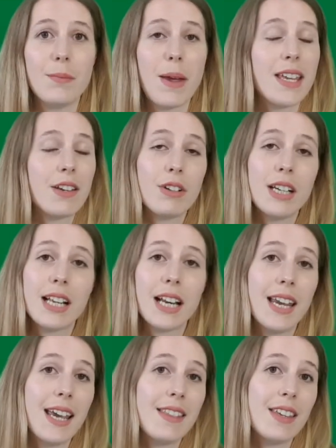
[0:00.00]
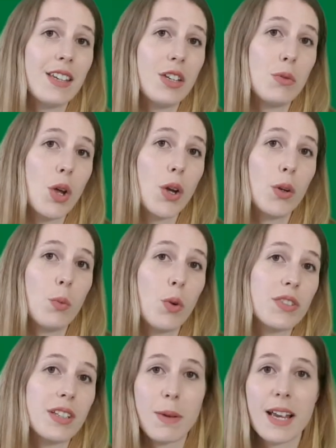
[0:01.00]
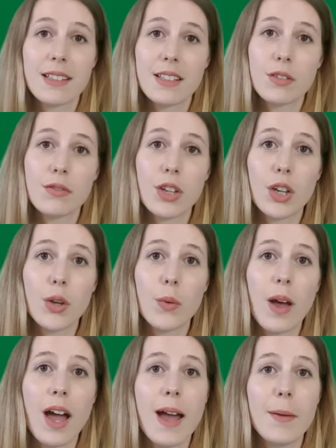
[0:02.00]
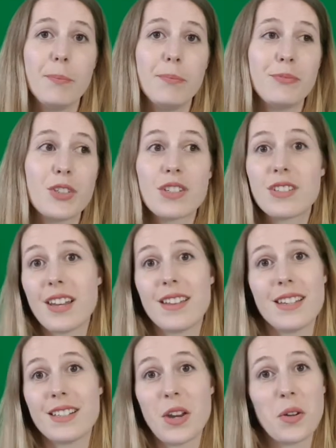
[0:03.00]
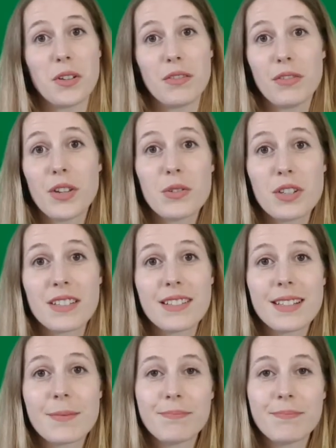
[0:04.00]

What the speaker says: make it really clear that you know what's expected of you, just so there's no confusions.